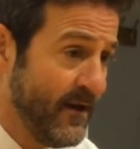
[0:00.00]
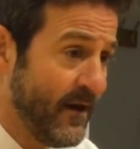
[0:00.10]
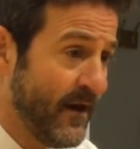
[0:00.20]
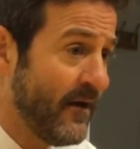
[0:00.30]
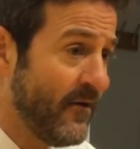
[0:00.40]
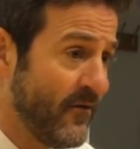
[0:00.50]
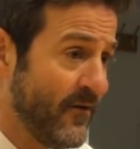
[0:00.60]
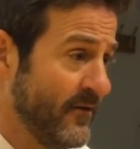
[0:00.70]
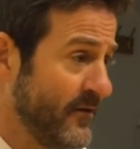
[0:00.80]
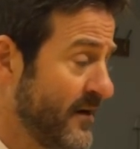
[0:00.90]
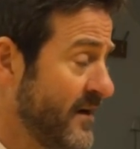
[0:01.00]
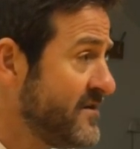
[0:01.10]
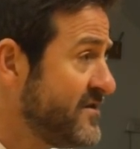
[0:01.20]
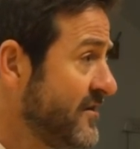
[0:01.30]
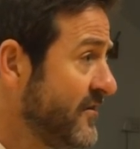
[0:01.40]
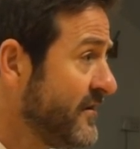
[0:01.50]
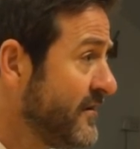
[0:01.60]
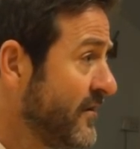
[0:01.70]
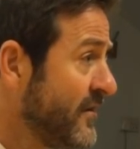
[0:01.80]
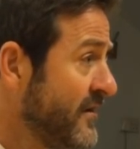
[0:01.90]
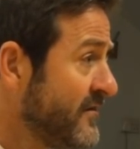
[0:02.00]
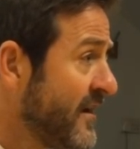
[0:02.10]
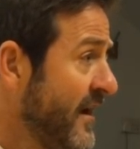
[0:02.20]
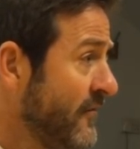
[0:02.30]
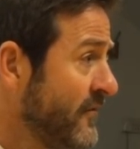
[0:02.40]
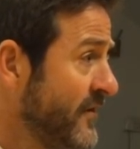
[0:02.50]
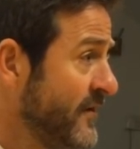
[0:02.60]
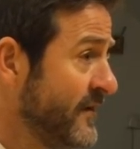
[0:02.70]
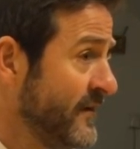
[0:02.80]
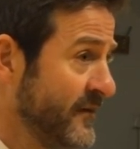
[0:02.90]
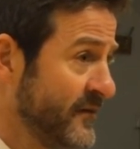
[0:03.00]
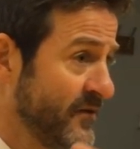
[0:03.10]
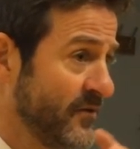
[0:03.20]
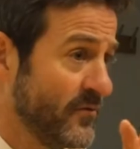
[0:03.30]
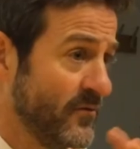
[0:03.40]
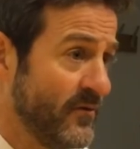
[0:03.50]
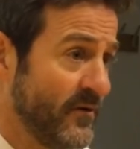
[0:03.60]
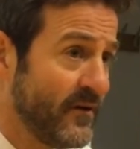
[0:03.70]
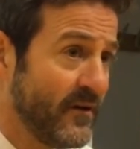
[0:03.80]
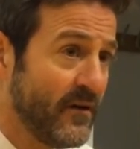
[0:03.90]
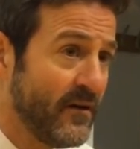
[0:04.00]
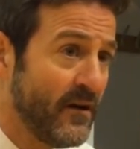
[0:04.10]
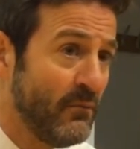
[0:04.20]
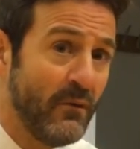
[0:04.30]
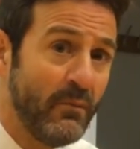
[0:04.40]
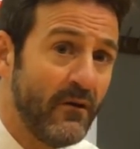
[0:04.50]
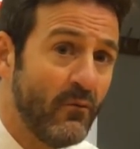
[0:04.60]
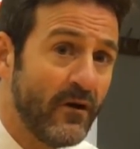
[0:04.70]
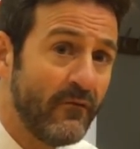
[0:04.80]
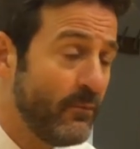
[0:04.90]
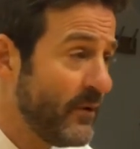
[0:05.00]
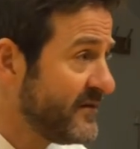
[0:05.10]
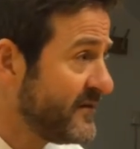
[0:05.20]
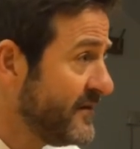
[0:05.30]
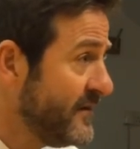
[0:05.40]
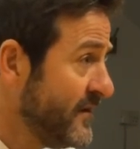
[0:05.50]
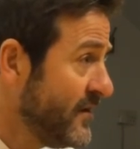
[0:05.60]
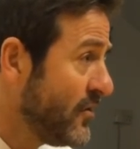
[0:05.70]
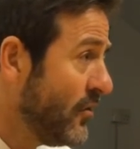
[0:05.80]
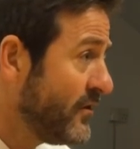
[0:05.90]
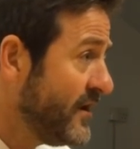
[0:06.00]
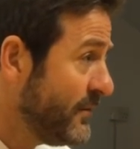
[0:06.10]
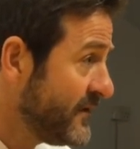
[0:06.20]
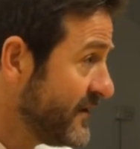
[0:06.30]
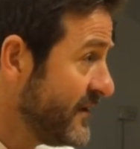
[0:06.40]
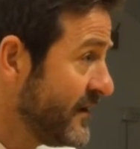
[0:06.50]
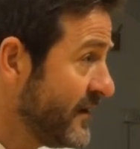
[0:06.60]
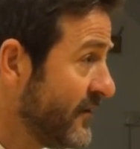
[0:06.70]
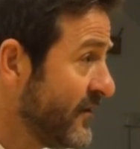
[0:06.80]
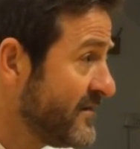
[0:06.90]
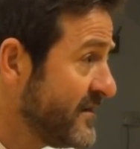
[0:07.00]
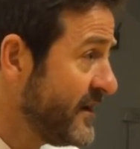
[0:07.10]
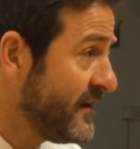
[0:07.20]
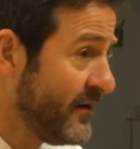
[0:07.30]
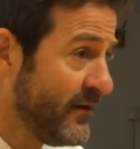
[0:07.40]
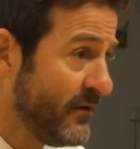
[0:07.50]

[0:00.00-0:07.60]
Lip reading: And another clean sheet on his account. So he may be one of the best goalkeepers in this league,